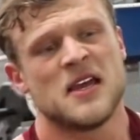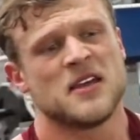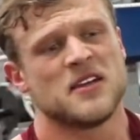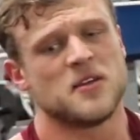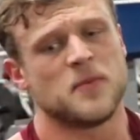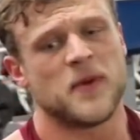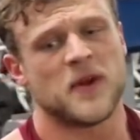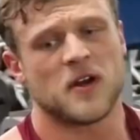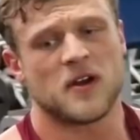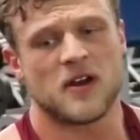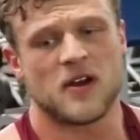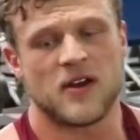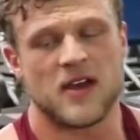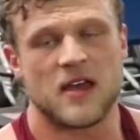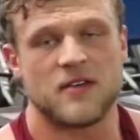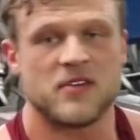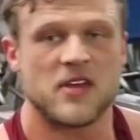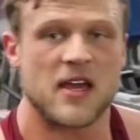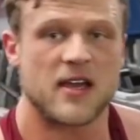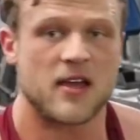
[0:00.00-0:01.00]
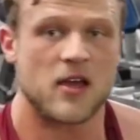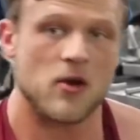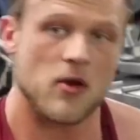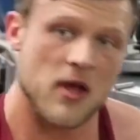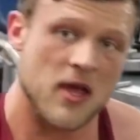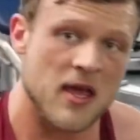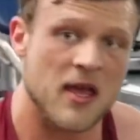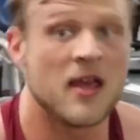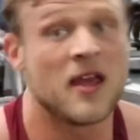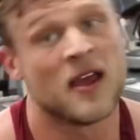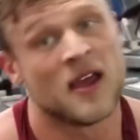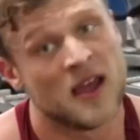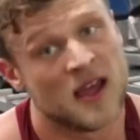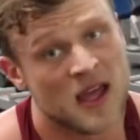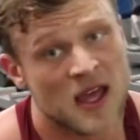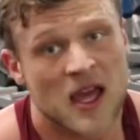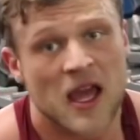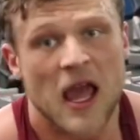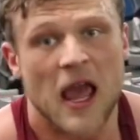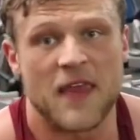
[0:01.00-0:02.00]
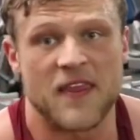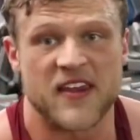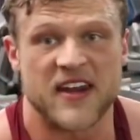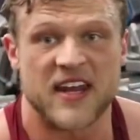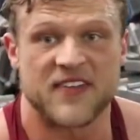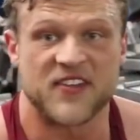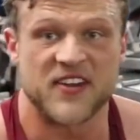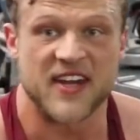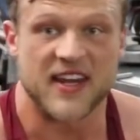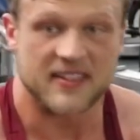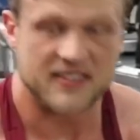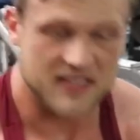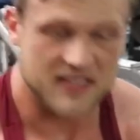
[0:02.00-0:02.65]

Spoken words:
depending on how heavy I go, and then hit the next